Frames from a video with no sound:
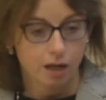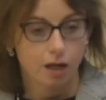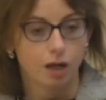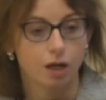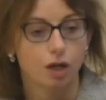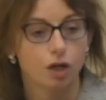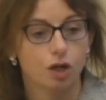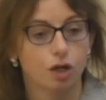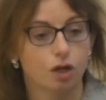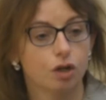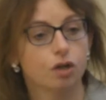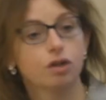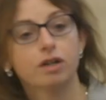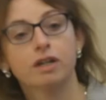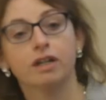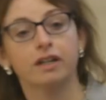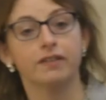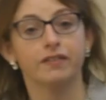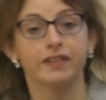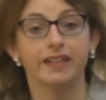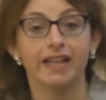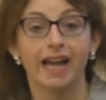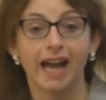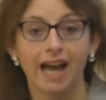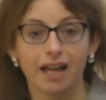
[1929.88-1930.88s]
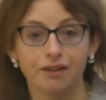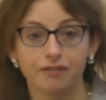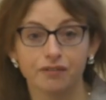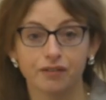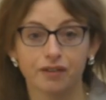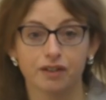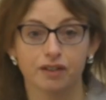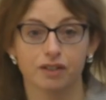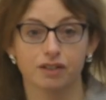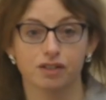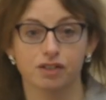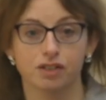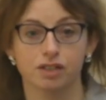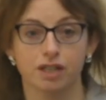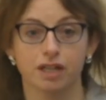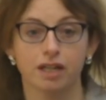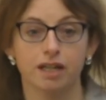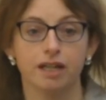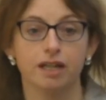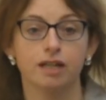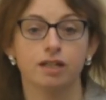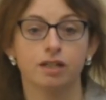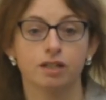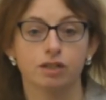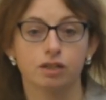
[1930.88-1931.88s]
Look at the
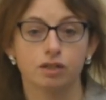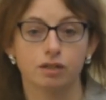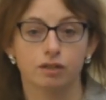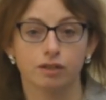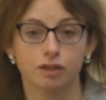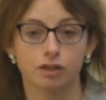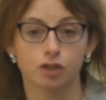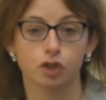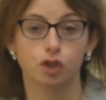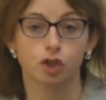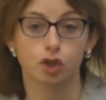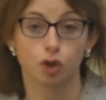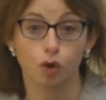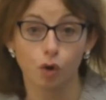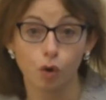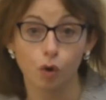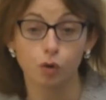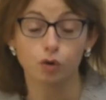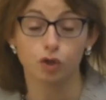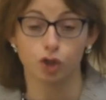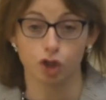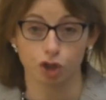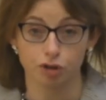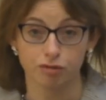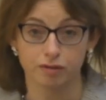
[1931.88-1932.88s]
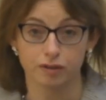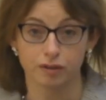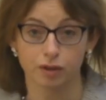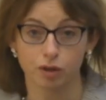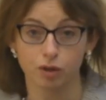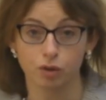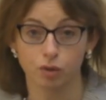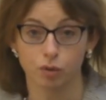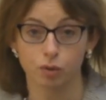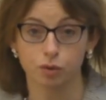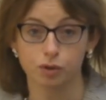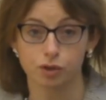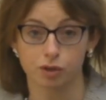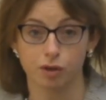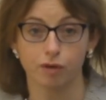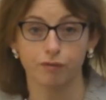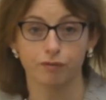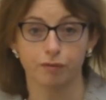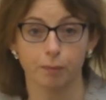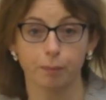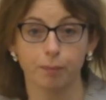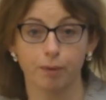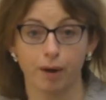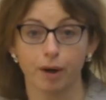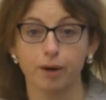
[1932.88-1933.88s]
advocacy that's taught during the course of
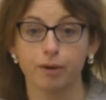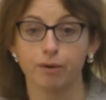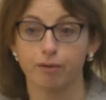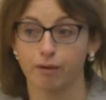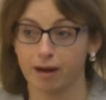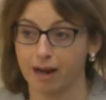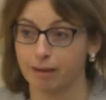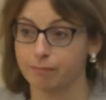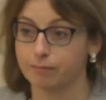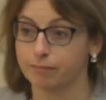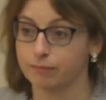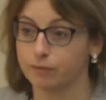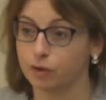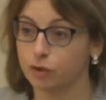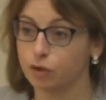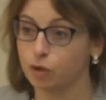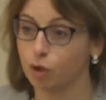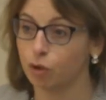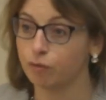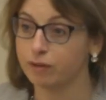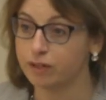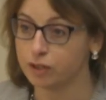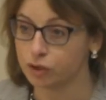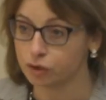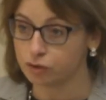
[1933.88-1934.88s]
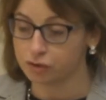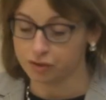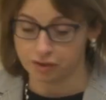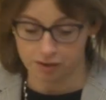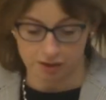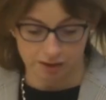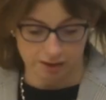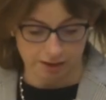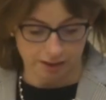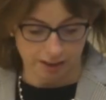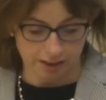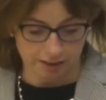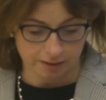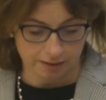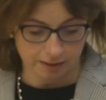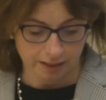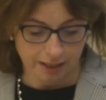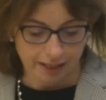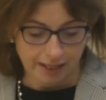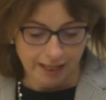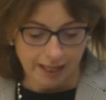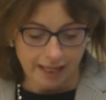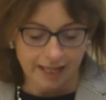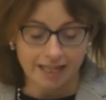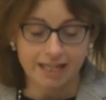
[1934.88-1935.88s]
the programme that you're interested in.
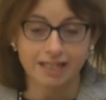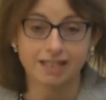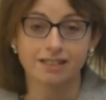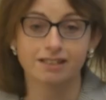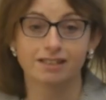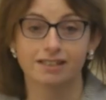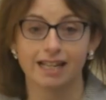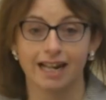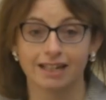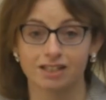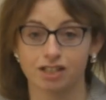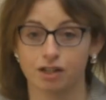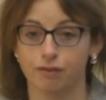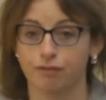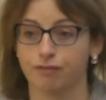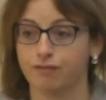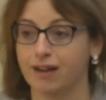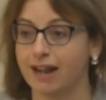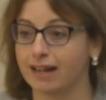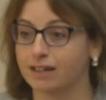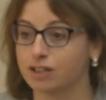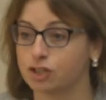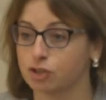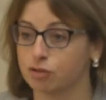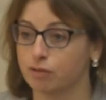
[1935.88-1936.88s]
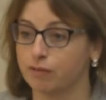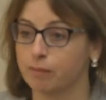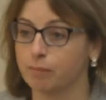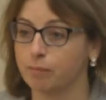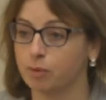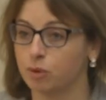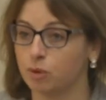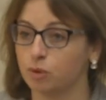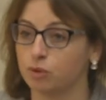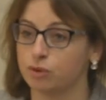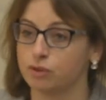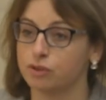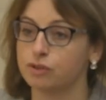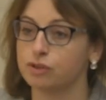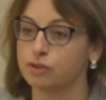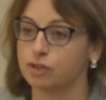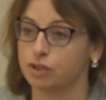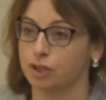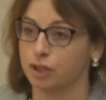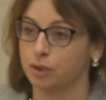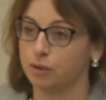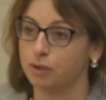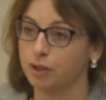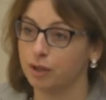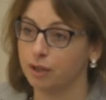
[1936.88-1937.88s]
Is that a factor of importance
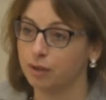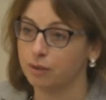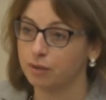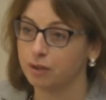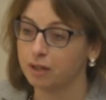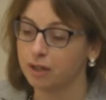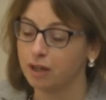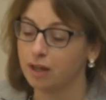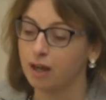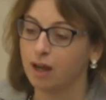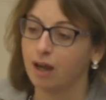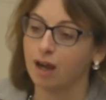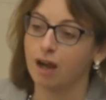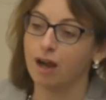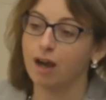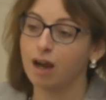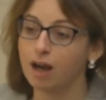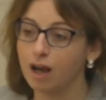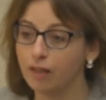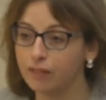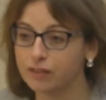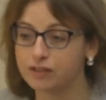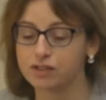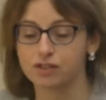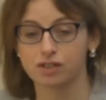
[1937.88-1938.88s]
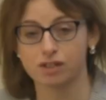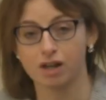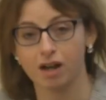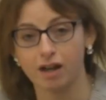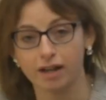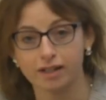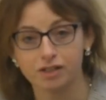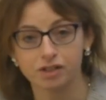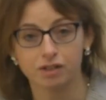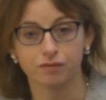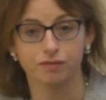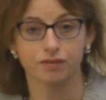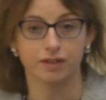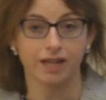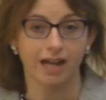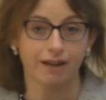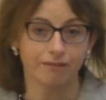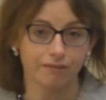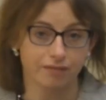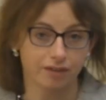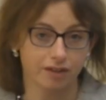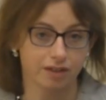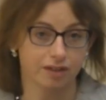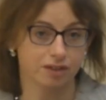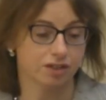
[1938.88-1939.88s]
to you? Are the size of the
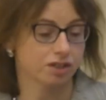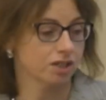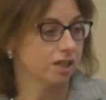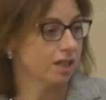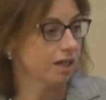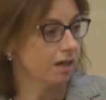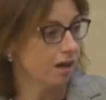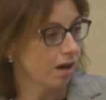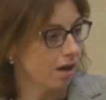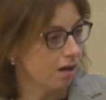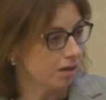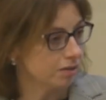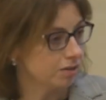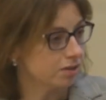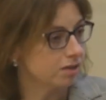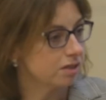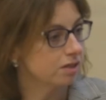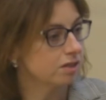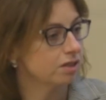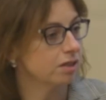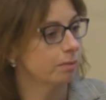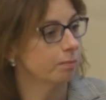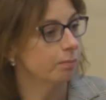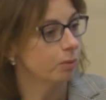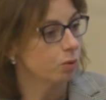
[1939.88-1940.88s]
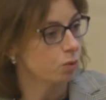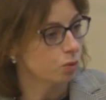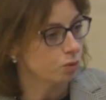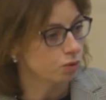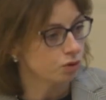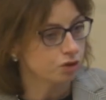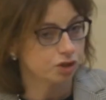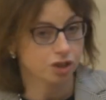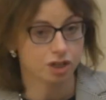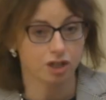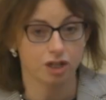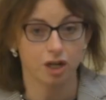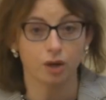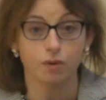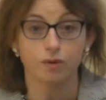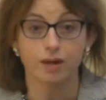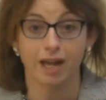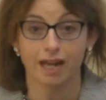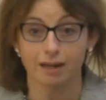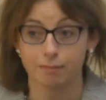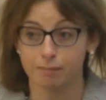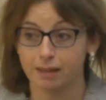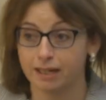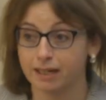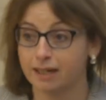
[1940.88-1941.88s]
advocacy classes important to you,
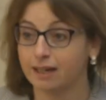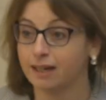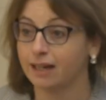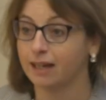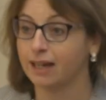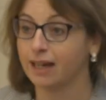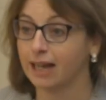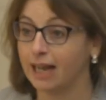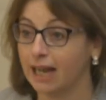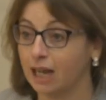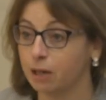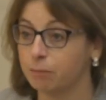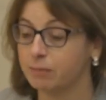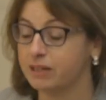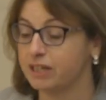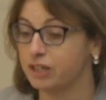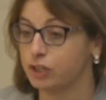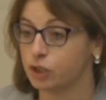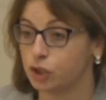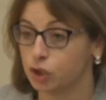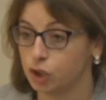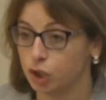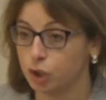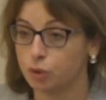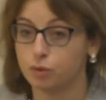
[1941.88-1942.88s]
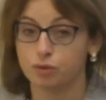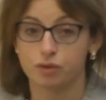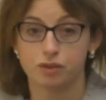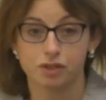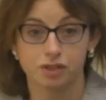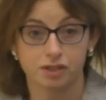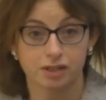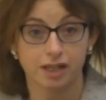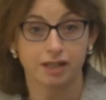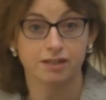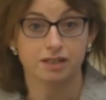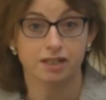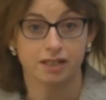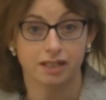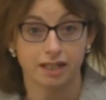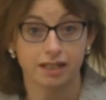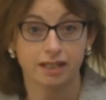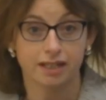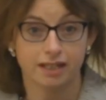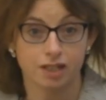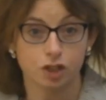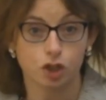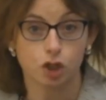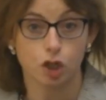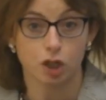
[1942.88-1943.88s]
namely how many students study in
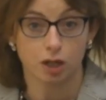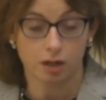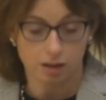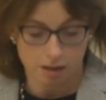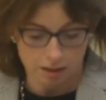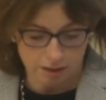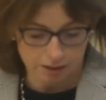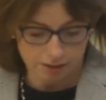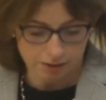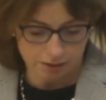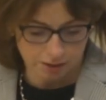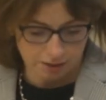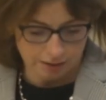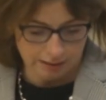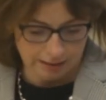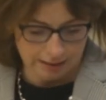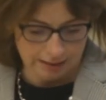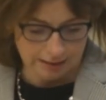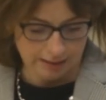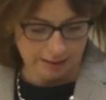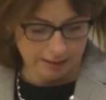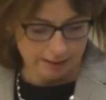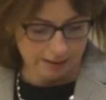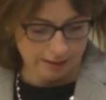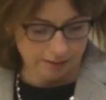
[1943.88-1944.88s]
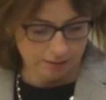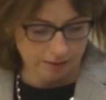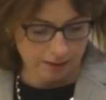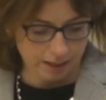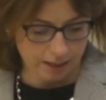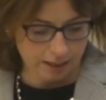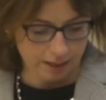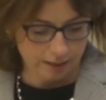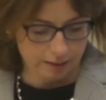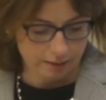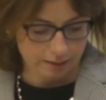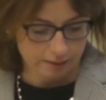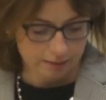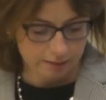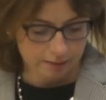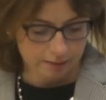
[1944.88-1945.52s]
each class? Okay?